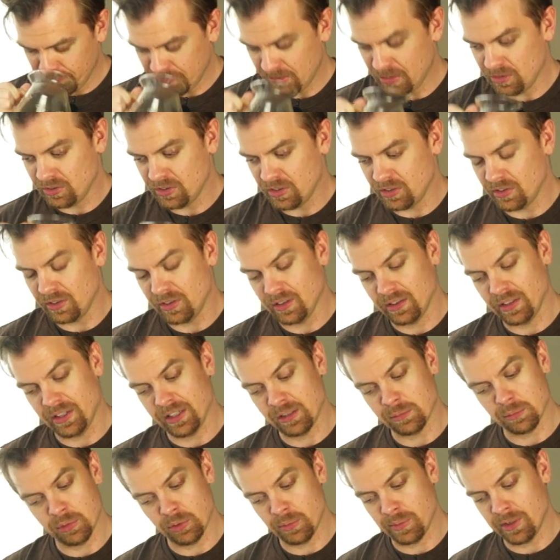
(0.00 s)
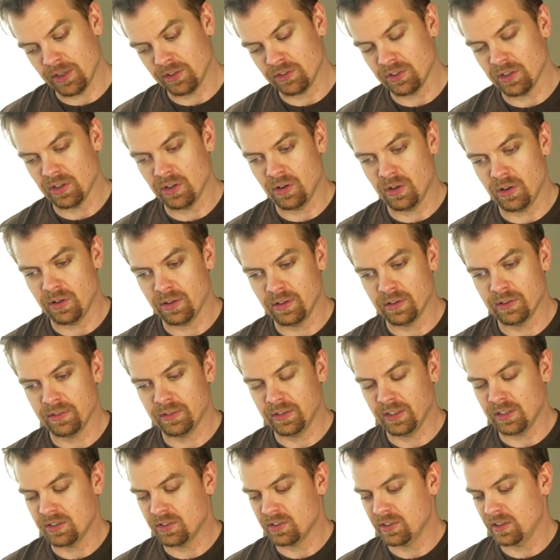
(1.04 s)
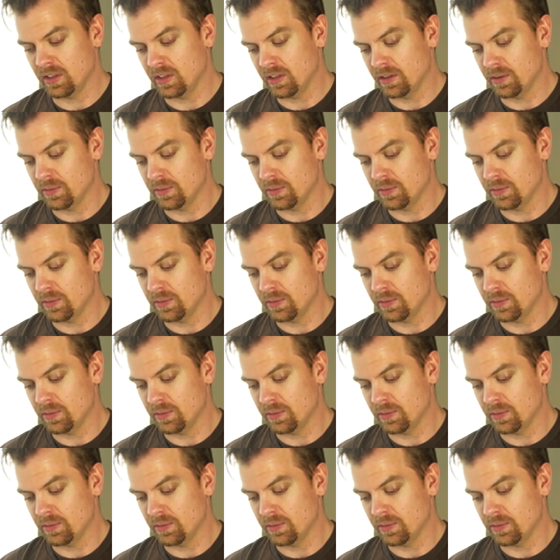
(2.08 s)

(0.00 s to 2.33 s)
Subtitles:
This isn't like blueberries at all. It's